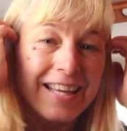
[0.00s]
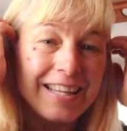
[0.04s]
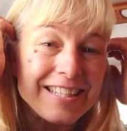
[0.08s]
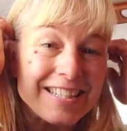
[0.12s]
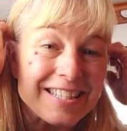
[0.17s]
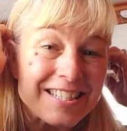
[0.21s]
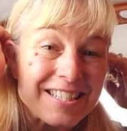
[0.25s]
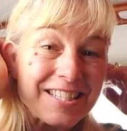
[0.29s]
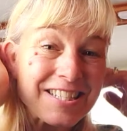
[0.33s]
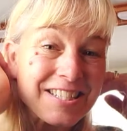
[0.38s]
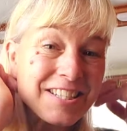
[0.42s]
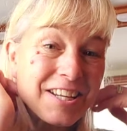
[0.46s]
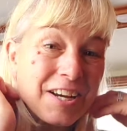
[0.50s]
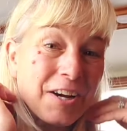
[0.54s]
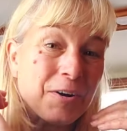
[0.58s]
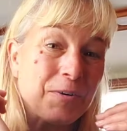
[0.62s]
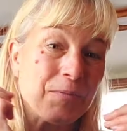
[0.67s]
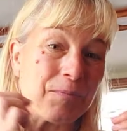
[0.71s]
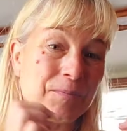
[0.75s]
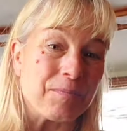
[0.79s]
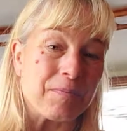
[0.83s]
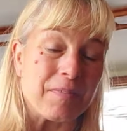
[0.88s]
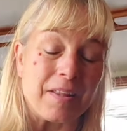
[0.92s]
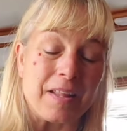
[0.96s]
So
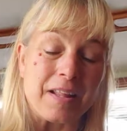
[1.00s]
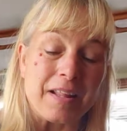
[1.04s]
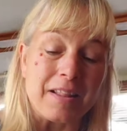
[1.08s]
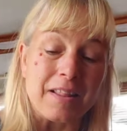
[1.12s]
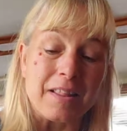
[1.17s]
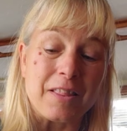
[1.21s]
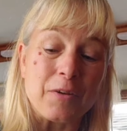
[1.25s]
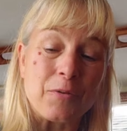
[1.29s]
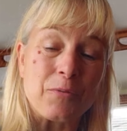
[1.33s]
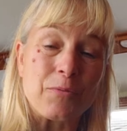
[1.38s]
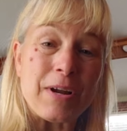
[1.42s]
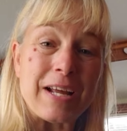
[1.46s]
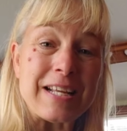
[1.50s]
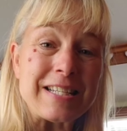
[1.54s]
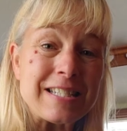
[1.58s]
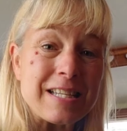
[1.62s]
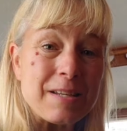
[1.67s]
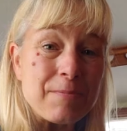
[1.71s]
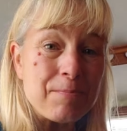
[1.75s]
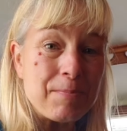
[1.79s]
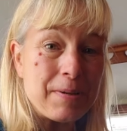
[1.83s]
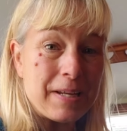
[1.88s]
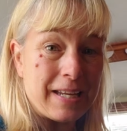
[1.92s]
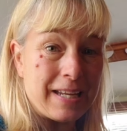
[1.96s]
the
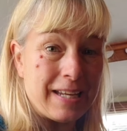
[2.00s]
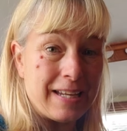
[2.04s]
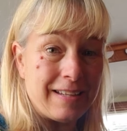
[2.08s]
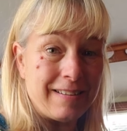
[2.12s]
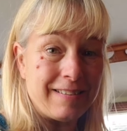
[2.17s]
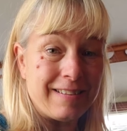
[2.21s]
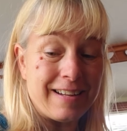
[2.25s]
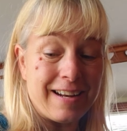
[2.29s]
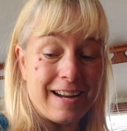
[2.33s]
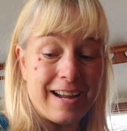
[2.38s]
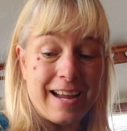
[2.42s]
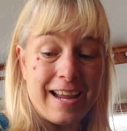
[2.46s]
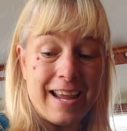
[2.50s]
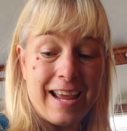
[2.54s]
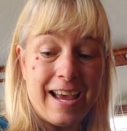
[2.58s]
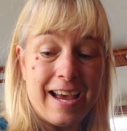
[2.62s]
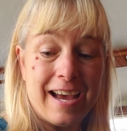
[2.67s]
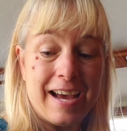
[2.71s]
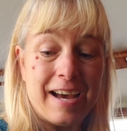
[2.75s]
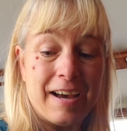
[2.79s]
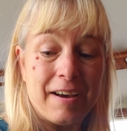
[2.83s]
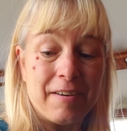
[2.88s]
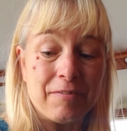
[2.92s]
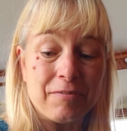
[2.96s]
recipe that I
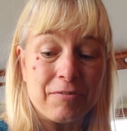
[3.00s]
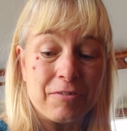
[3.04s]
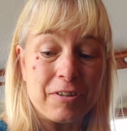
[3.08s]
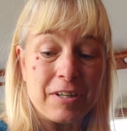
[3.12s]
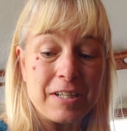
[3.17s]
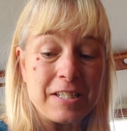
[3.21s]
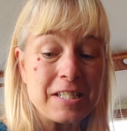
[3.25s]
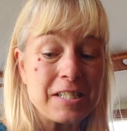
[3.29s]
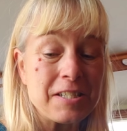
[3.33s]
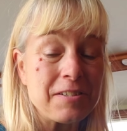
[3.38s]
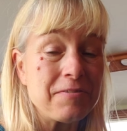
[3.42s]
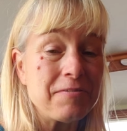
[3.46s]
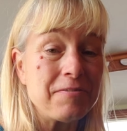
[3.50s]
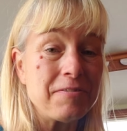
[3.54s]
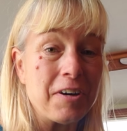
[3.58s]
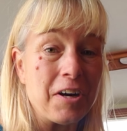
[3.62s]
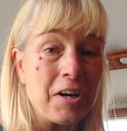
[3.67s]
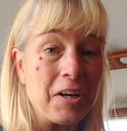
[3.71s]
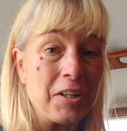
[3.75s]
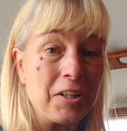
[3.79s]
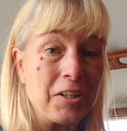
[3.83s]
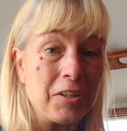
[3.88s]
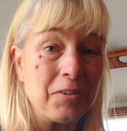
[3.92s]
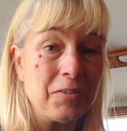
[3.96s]
have for us to
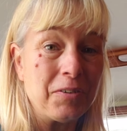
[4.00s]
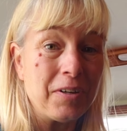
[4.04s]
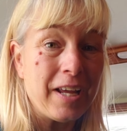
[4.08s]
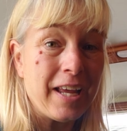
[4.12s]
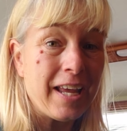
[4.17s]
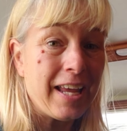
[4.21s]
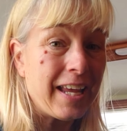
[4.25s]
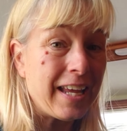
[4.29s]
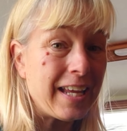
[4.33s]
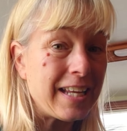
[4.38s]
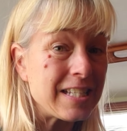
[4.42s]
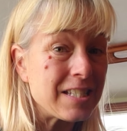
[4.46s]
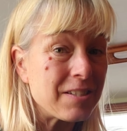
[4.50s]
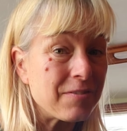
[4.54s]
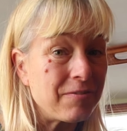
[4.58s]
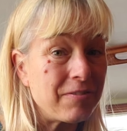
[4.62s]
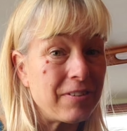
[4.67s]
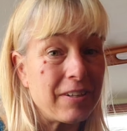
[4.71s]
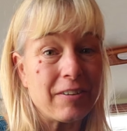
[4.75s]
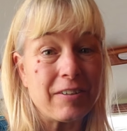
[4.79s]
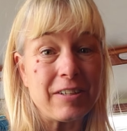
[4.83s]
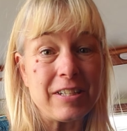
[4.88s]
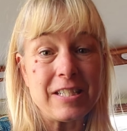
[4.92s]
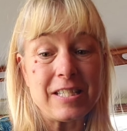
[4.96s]
follow is
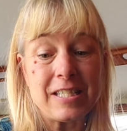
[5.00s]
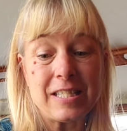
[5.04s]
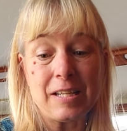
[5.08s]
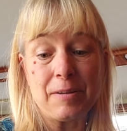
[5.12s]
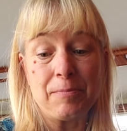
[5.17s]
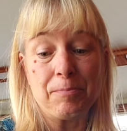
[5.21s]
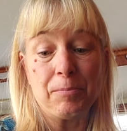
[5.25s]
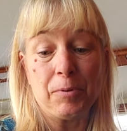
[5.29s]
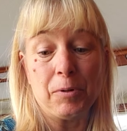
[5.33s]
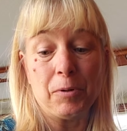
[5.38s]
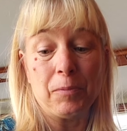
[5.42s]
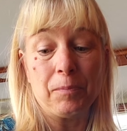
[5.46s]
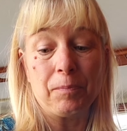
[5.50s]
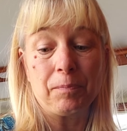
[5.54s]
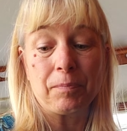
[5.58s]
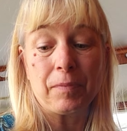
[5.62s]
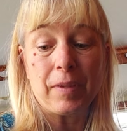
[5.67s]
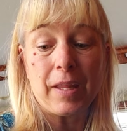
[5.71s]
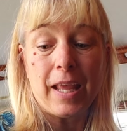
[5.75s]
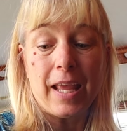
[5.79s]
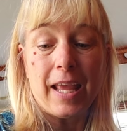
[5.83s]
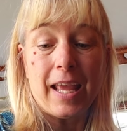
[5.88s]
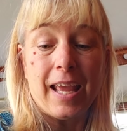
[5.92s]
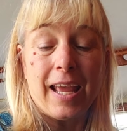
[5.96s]
very simple.
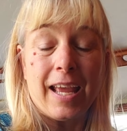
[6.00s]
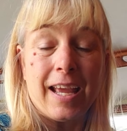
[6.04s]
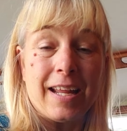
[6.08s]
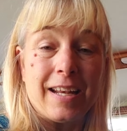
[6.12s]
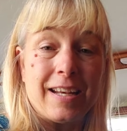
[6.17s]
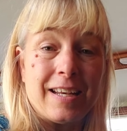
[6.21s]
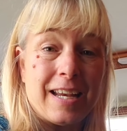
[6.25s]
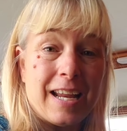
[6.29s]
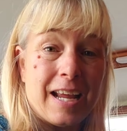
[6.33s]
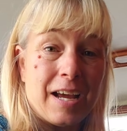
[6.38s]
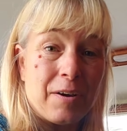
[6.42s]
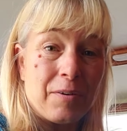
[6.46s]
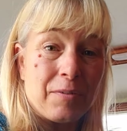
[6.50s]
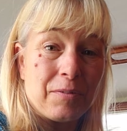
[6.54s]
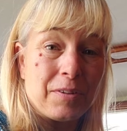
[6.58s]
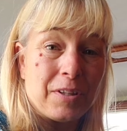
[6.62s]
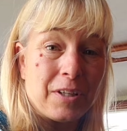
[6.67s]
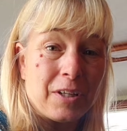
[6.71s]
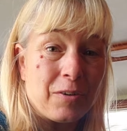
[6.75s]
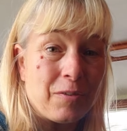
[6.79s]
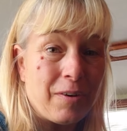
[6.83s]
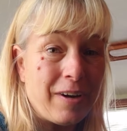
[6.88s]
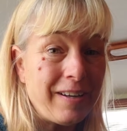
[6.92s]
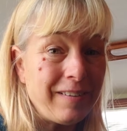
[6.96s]
Now the
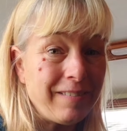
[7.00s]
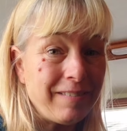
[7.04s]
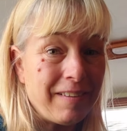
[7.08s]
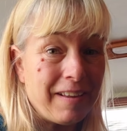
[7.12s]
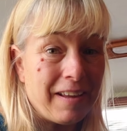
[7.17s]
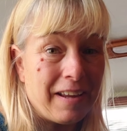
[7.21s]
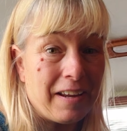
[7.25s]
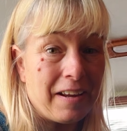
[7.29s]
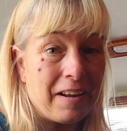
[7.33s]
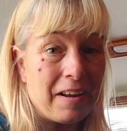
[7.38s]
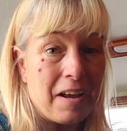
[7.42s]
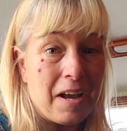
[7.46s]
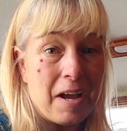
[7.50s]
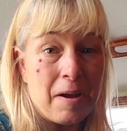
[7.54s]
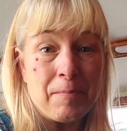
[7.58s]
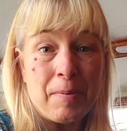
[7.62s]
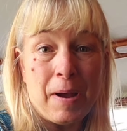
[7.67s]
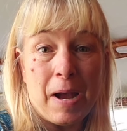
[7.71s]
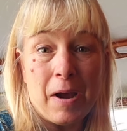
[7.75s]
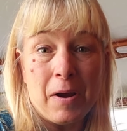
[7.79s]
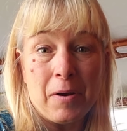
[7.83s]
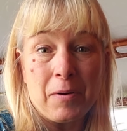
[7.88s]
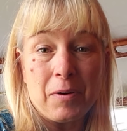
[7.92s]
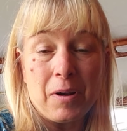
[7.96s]
great thing
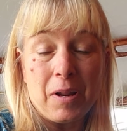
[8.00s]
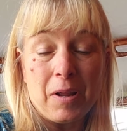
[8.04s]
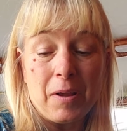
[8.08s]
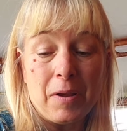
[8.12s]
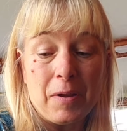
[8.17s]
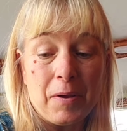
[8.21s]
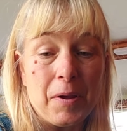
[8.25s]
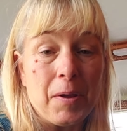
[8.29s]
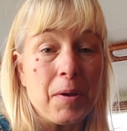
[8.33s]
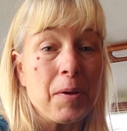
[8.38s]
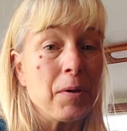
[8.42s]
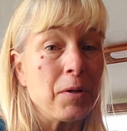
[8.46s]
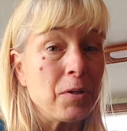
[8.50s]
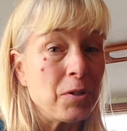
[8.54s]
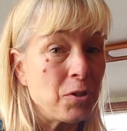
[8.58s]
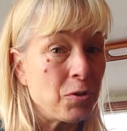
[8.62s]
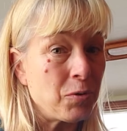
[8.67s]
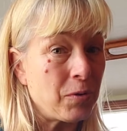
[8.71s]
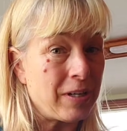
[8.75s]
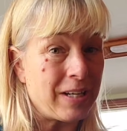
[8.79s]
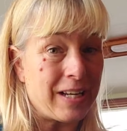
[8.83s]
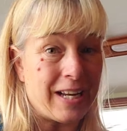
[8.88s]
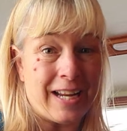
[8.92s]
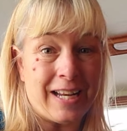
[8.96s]
about
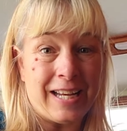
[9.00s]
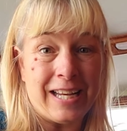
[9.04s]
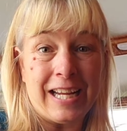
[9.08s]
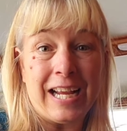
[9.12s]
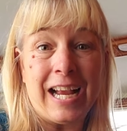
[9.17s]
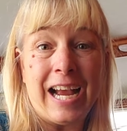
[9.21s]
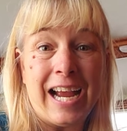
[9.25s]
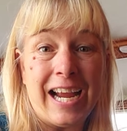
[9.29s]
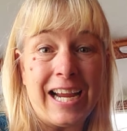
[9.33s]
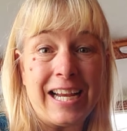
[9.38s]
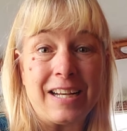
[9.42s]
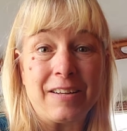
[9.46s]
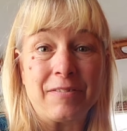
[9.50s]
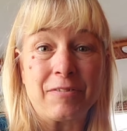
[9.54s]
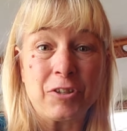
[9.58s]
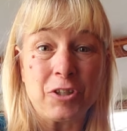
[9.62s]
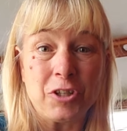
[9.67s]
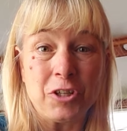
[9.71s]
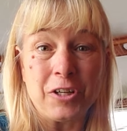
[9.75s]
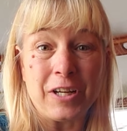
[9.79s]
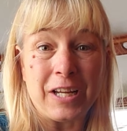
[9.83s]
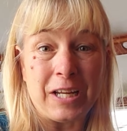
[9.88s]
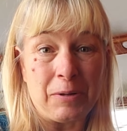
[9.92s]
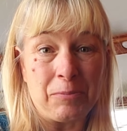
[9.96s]
doing any kind of
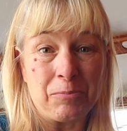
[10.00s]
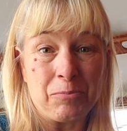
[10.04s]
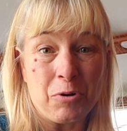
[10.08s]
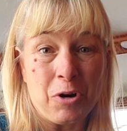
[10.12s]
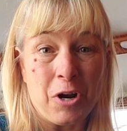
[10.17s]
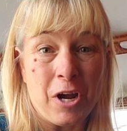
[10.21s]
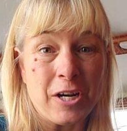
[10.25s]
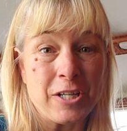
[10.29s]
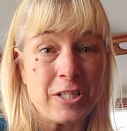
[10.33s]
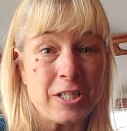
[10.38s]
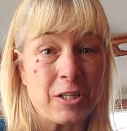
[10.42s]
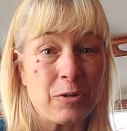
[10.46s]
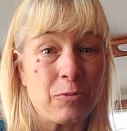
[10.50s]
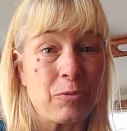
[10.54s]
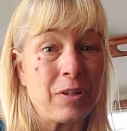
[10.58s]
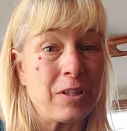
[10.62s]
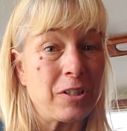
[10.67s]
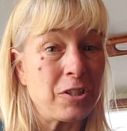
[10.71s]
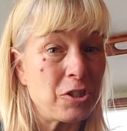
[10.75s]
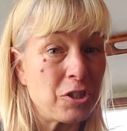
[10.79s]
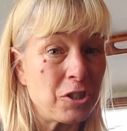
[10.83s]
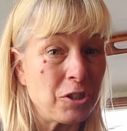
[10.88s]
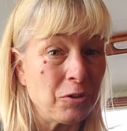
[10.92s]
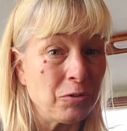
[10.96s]
cooking project
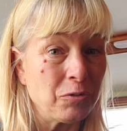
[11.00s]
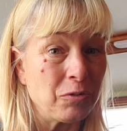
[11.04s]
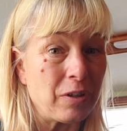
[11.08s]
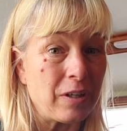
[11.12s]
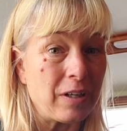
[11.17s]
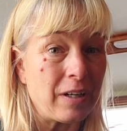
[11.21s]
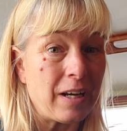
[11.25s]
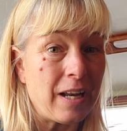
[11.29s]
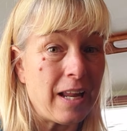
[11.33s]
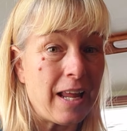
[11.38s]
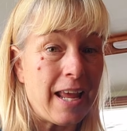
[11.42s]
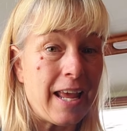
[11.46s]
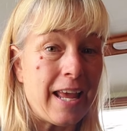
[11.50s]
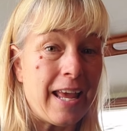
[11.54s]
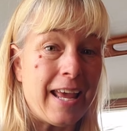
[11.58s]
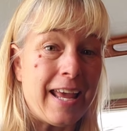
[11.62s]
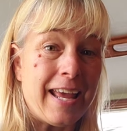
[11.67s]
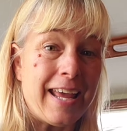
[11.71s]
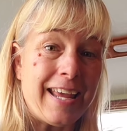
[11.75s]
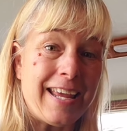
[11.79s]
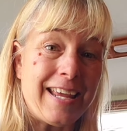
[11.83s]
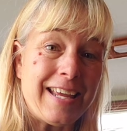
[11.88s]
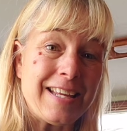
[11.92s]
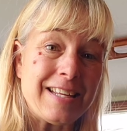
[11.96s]
with children
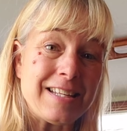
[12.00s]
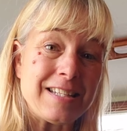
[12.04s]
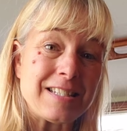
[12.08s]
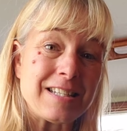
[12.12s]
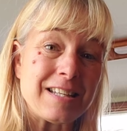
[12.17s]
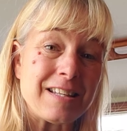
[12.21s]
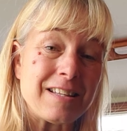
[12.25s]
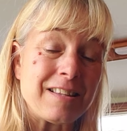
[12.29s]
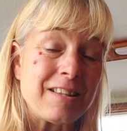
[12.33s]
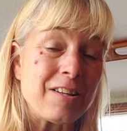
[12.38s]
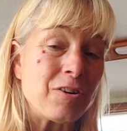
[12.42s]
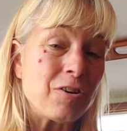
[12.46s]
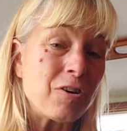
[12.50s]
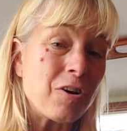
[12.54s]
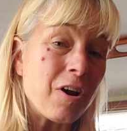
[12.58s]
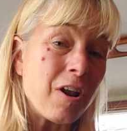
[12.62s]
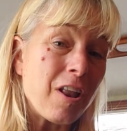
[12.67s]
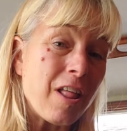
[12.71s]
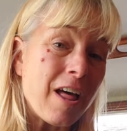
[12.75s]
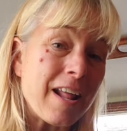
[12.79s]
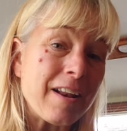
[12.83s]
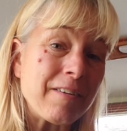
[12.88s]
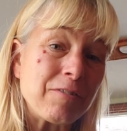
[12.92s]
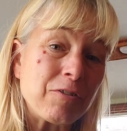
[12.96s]
is there are a
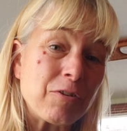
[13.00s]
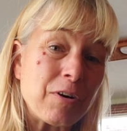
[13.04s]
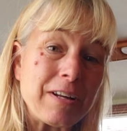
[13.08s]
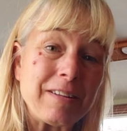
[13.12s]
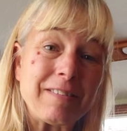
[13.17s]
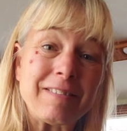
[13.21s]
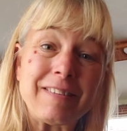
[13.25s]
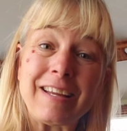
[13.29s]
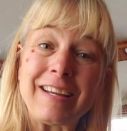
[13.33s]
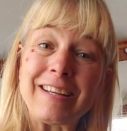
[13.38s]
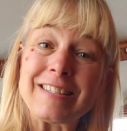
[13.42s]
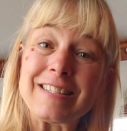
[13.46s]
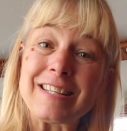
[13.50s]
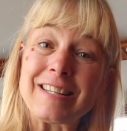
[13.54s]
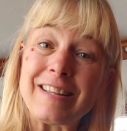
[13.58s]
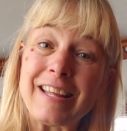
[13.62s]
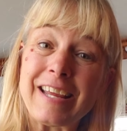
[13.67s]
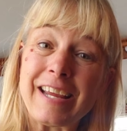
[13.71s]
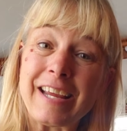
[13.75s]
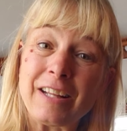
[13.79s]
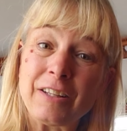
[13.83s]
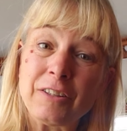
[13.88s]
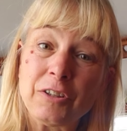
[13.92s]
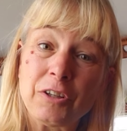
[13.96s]
lot of great things that
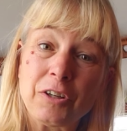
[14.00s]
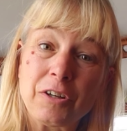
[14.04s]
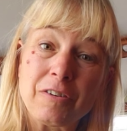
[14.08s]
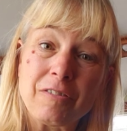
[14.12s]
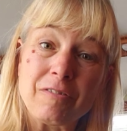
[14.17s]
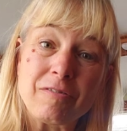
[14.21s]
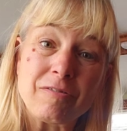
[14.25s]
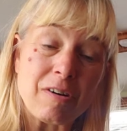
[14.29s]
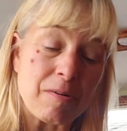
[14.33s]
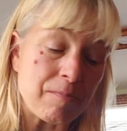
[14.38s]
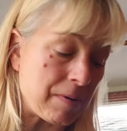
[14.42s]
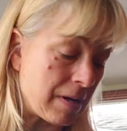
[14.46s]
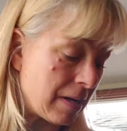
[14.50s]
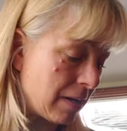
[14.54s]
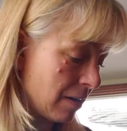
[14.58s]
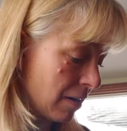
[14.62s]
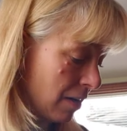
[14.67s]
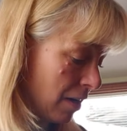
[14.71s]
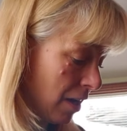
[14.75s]
they can learn from it.